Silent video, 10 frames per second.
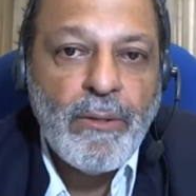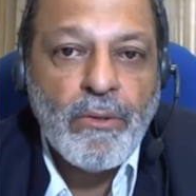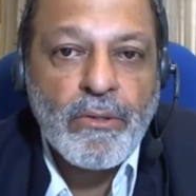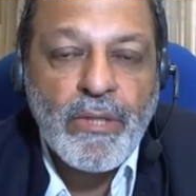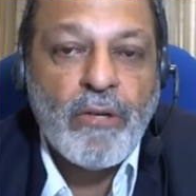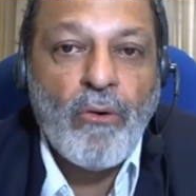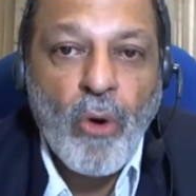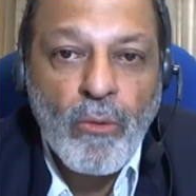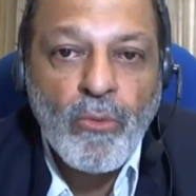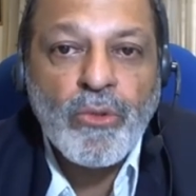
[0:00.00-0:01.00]
Strait of
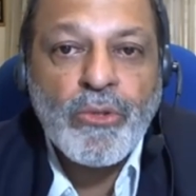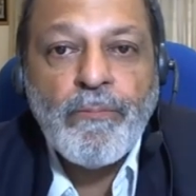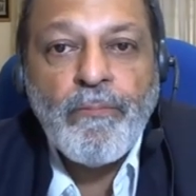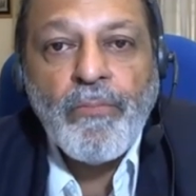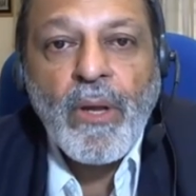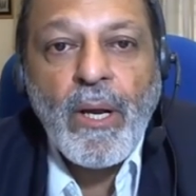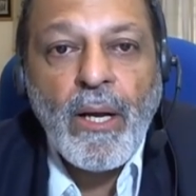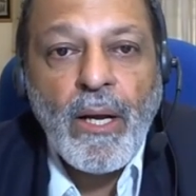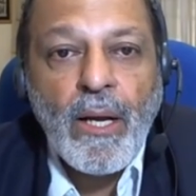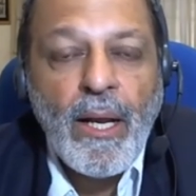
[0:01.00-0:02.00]
Hormuz.
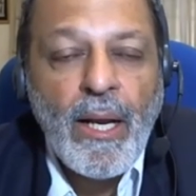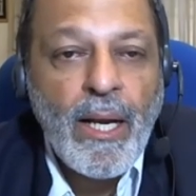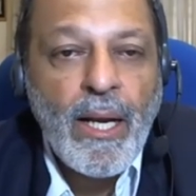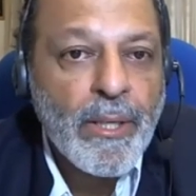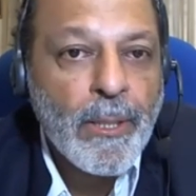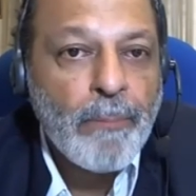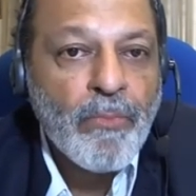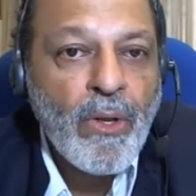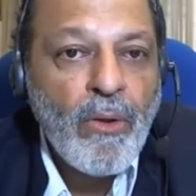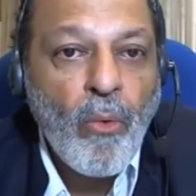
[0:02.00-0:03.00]
And
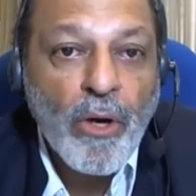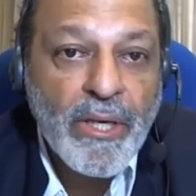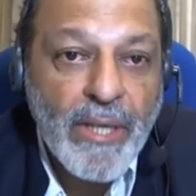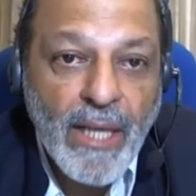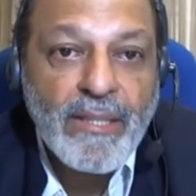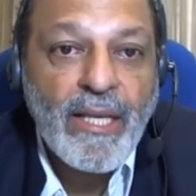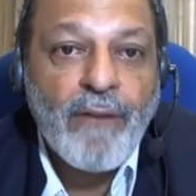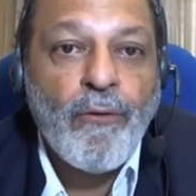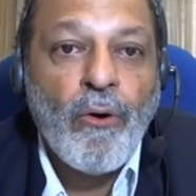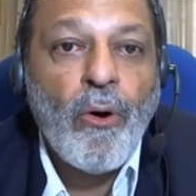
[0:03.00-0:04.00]
what it does,
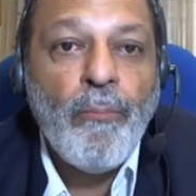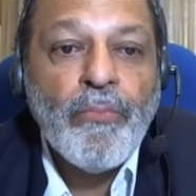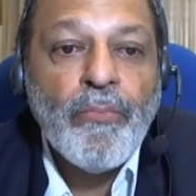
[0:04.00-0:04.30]
therefore,